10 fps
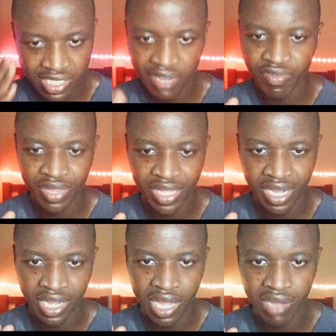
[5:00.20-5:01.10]
for the
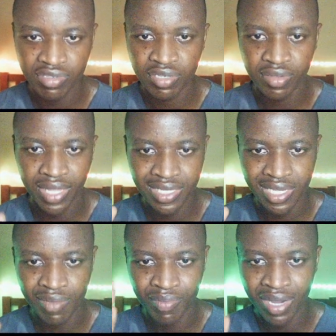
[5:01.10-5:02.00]
account so that
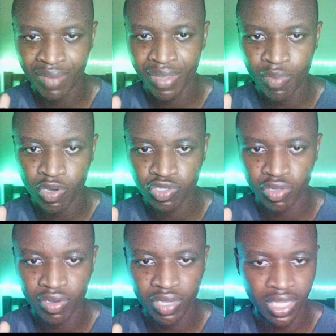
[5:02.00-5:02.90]
I'm able to
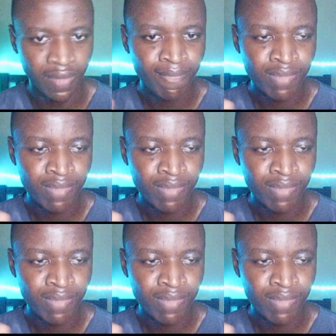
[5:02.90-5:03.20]
log in?